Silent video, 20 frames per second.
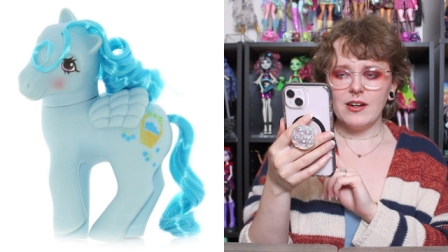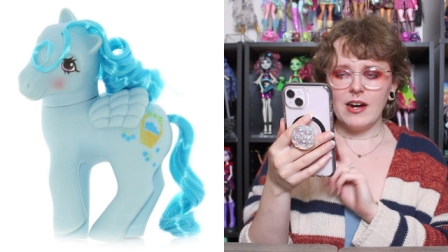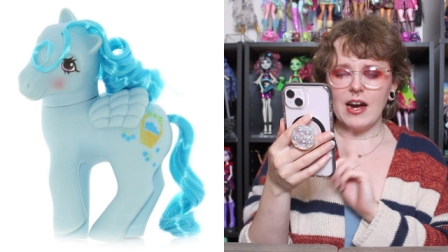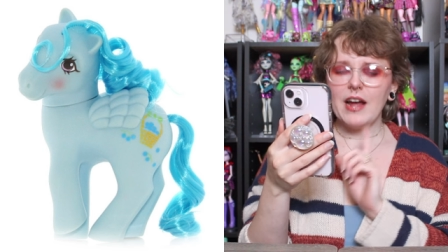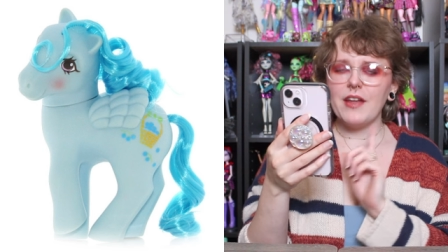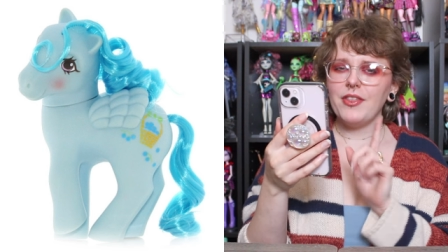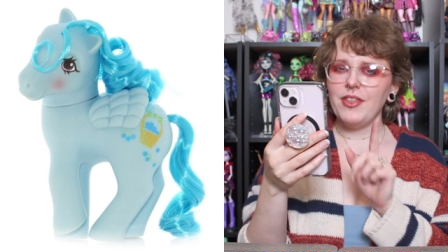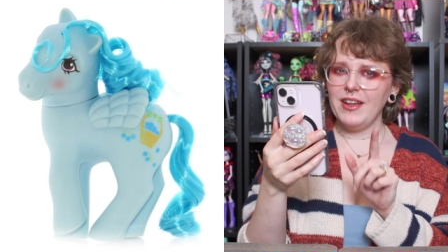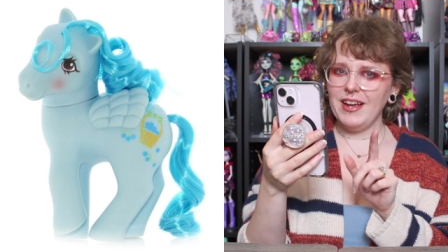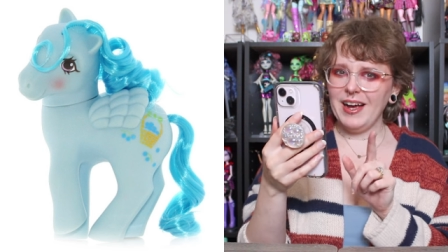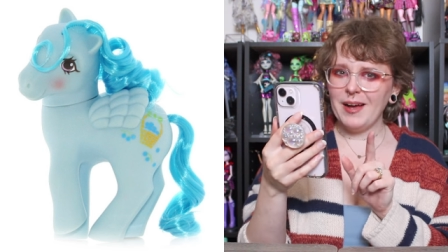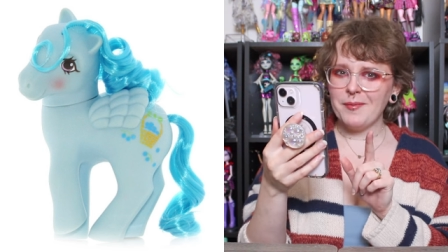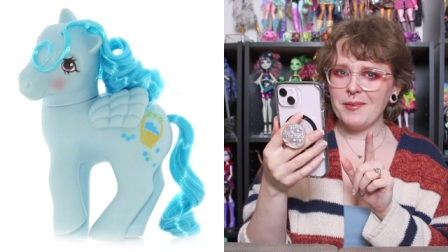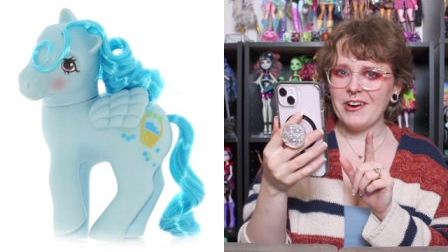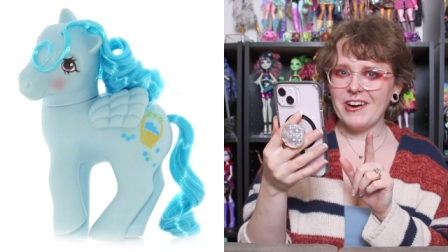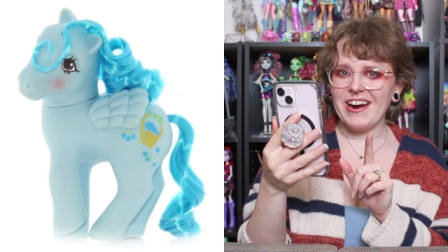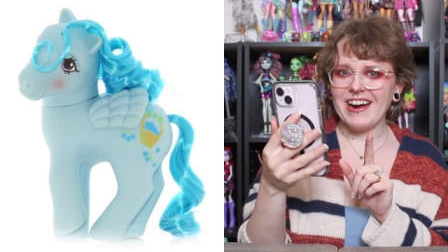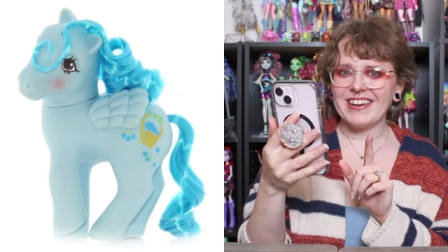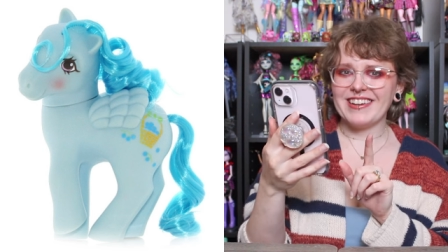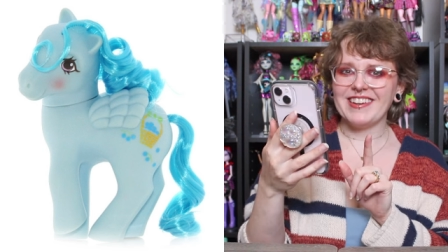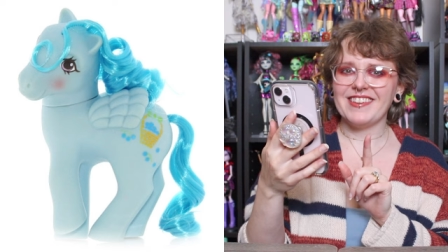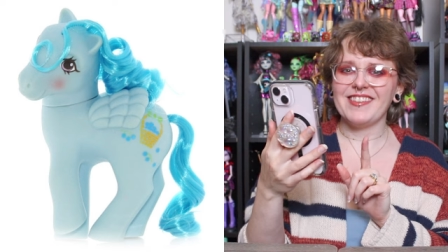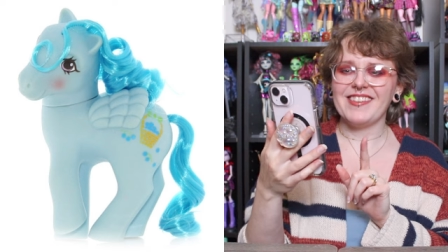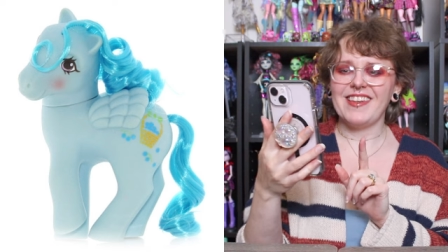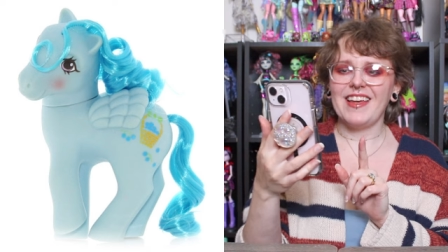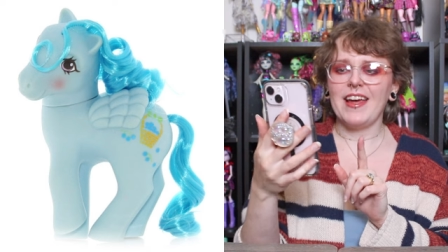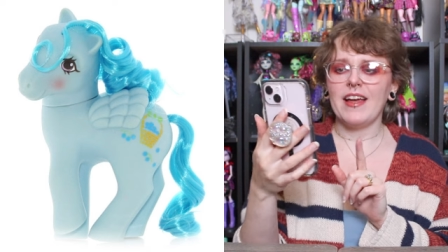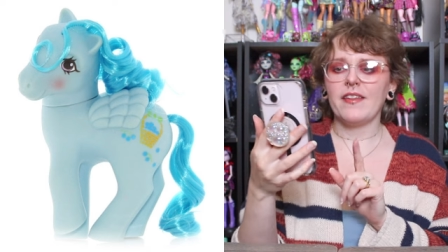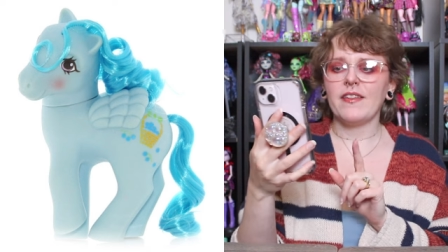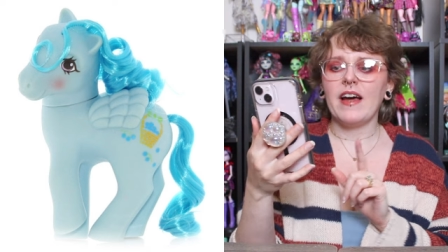I think I'm correct in
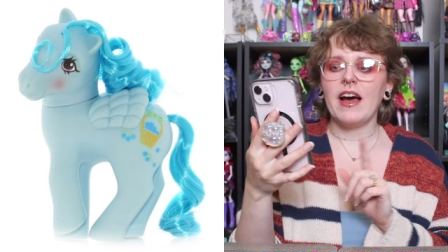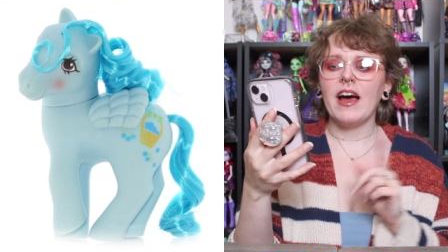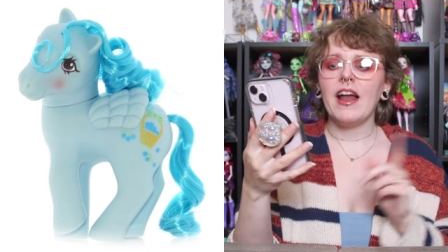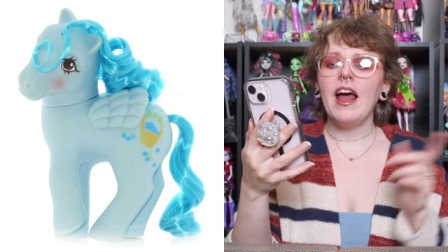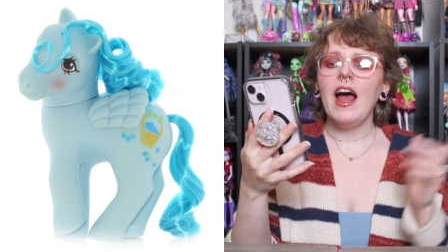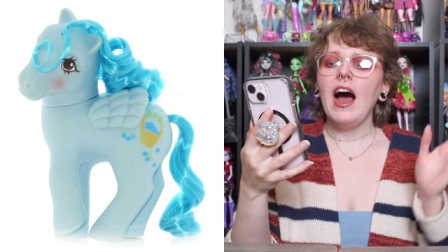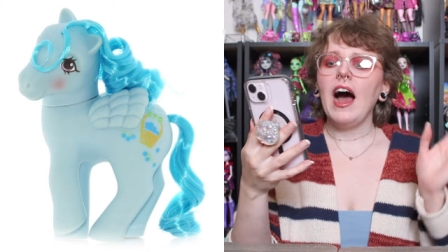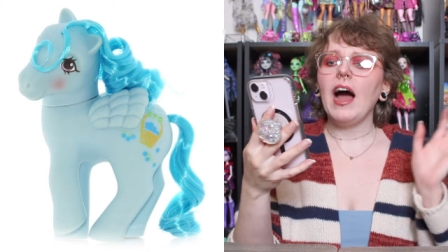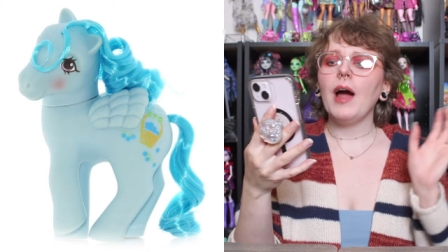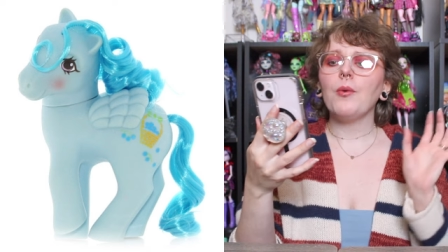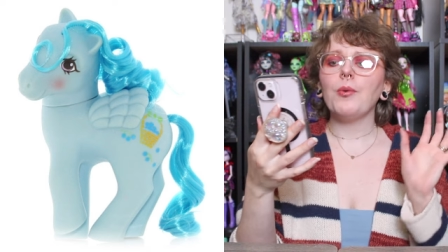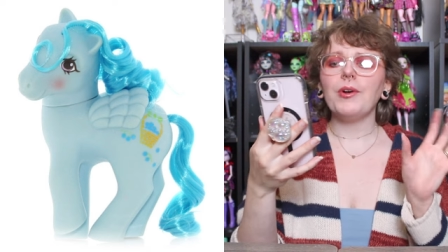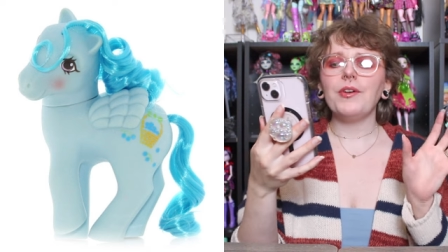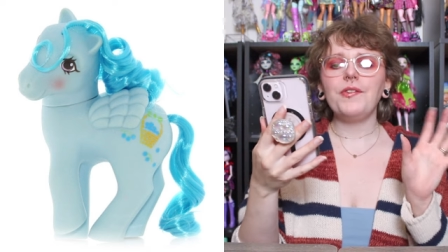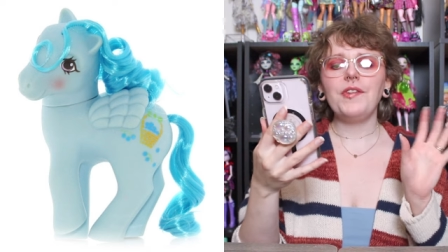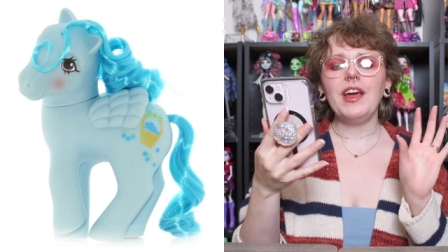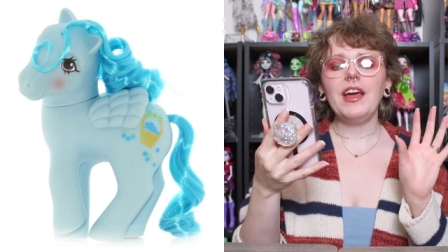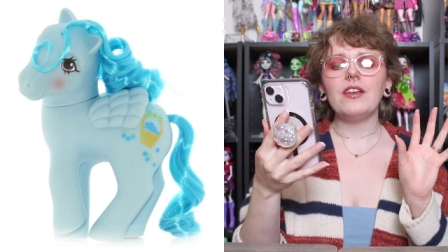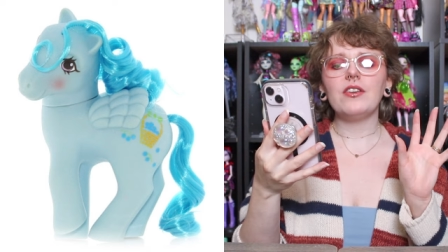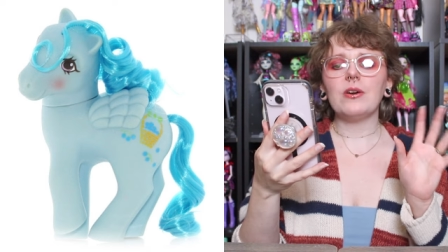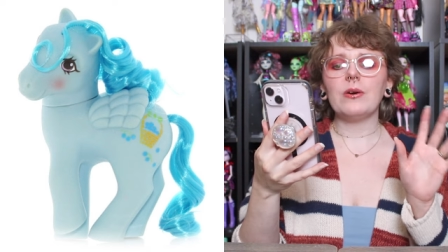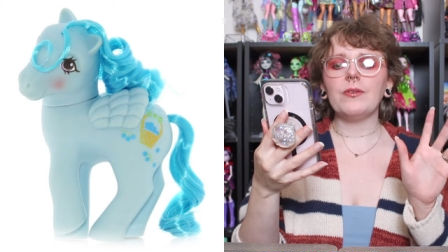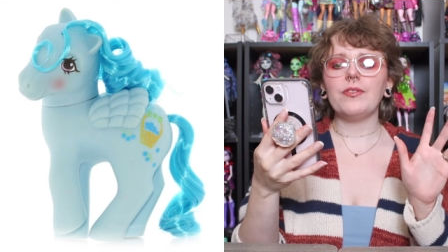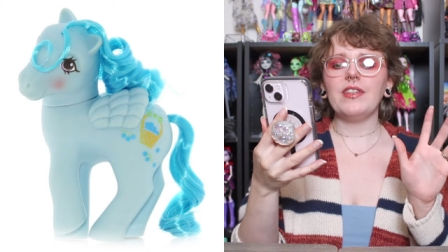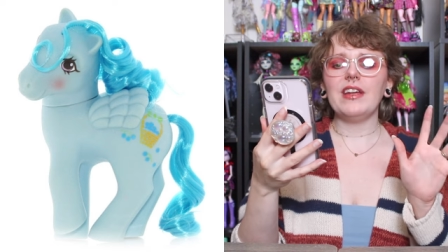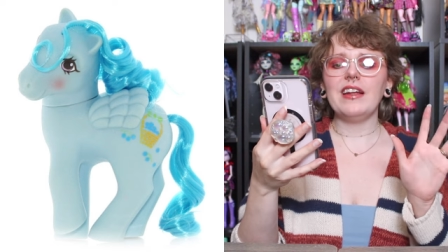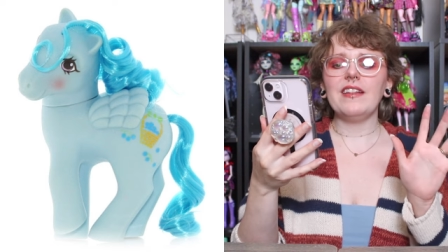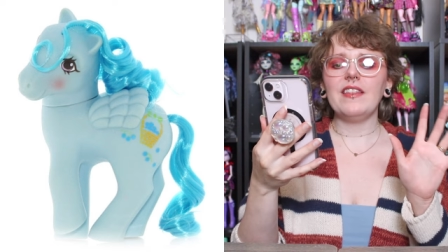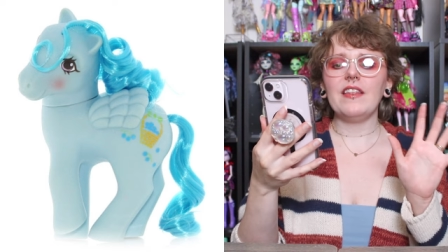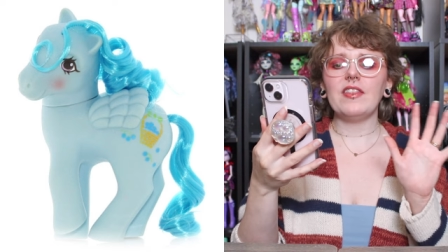saying that. I will say I don't
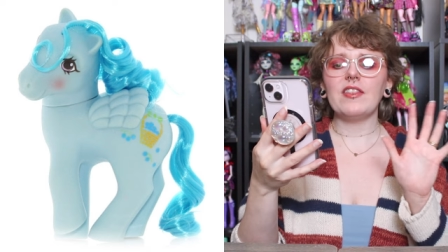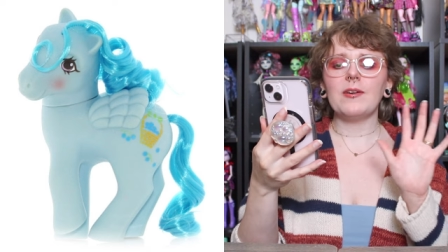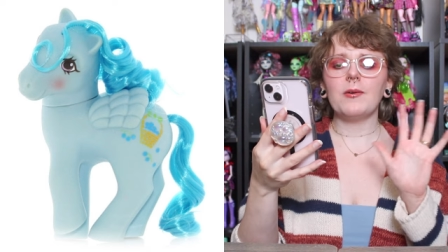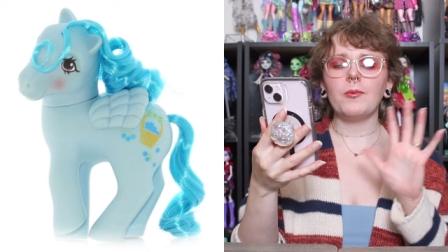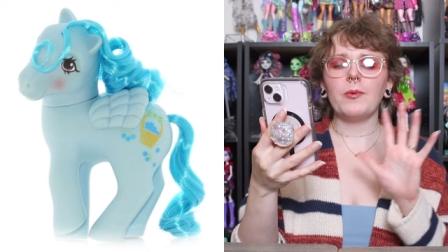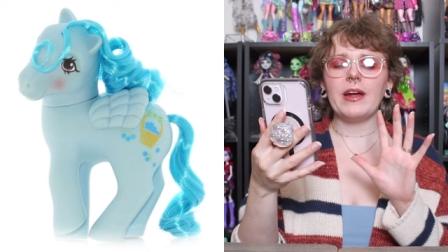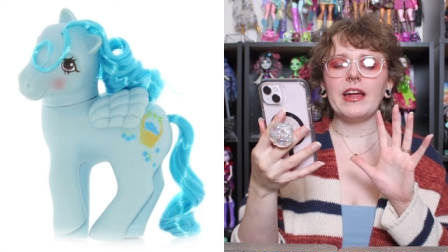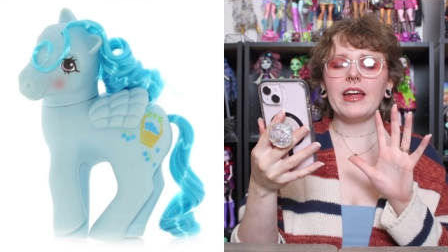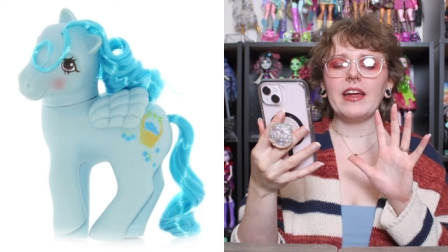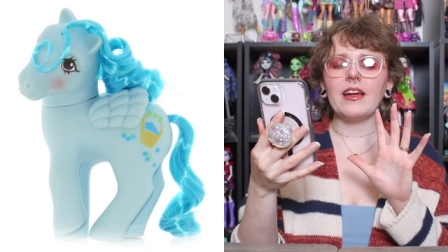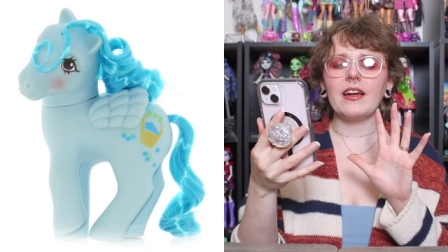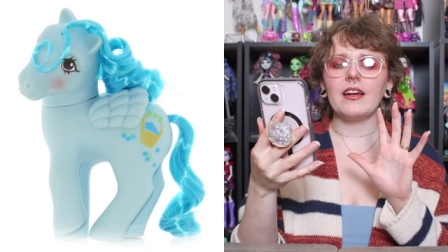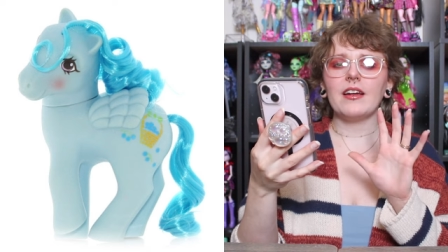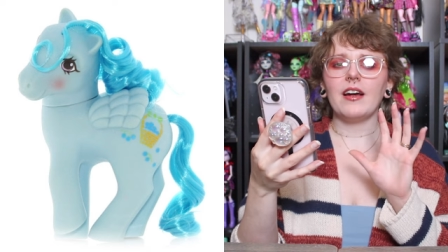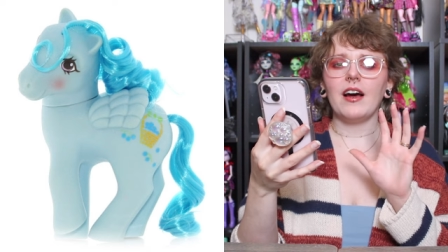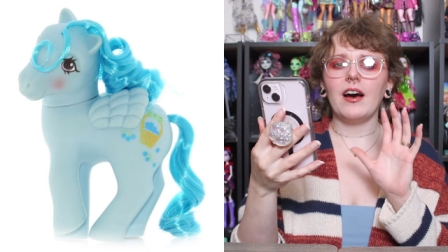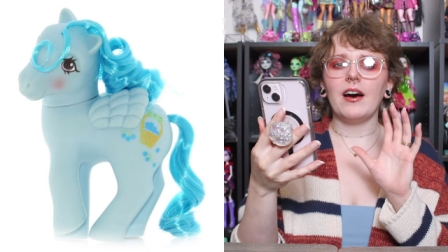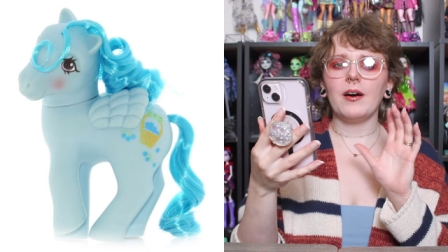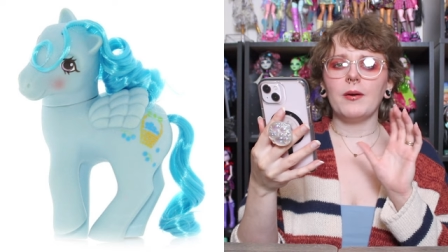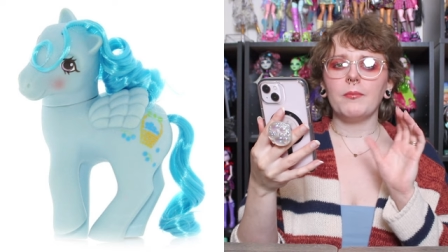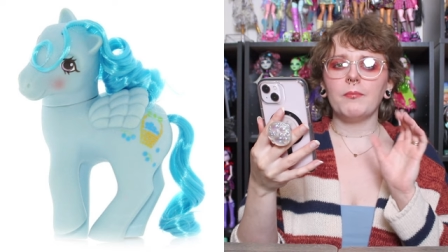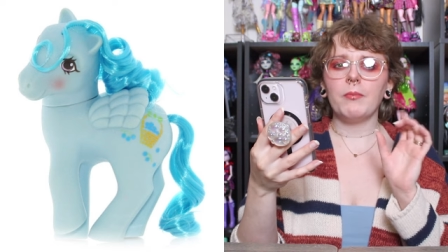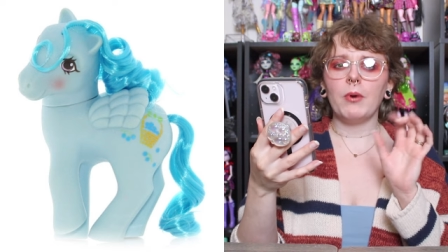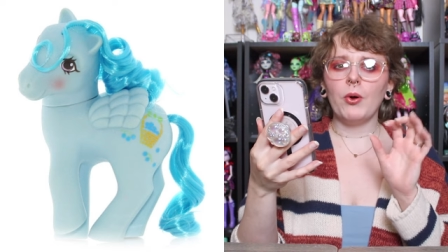think that the wing um,